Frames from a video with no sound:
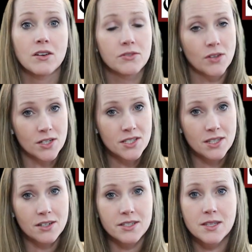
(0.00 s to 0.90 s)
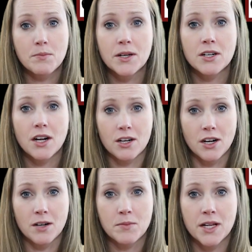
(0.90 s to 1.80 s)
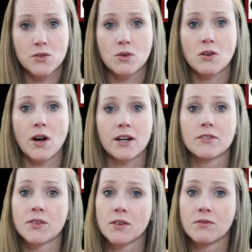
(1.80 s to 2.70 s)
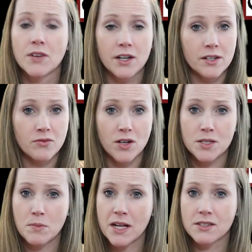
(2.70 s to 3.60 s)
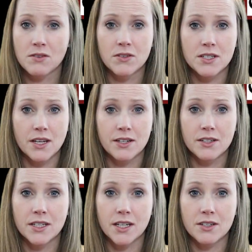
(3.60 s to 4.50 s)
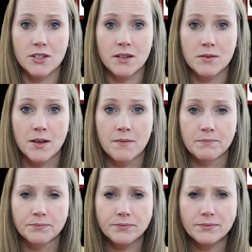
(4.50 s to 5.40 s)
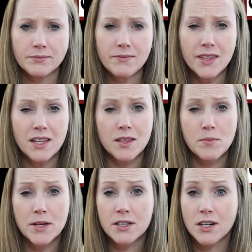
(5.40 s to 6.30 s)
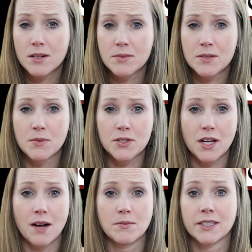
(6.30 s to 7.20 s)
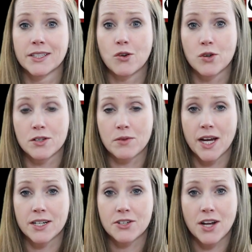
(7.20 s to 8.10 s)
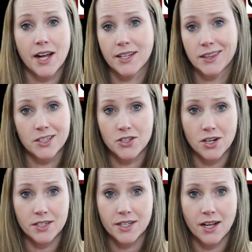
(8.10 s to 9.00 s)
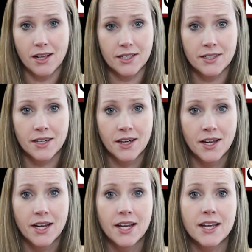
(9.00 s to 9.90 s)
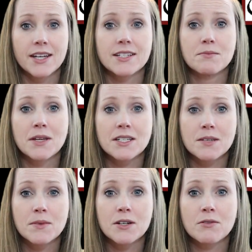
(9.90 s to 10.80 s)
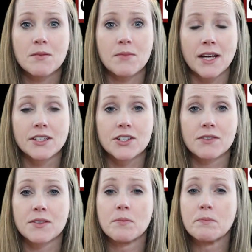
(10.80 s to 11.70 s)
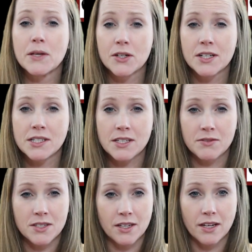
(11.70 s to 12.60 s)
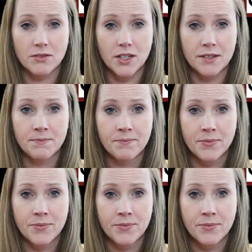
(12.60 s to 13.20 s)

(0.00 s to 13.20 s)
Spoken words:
First, there is the bitter herb as required from the very first Passover Seder in Egypt. The bitter herb is most commonly horseradish. I get the jarred kind. It is meant to be a reminder of the bitterness of slavery.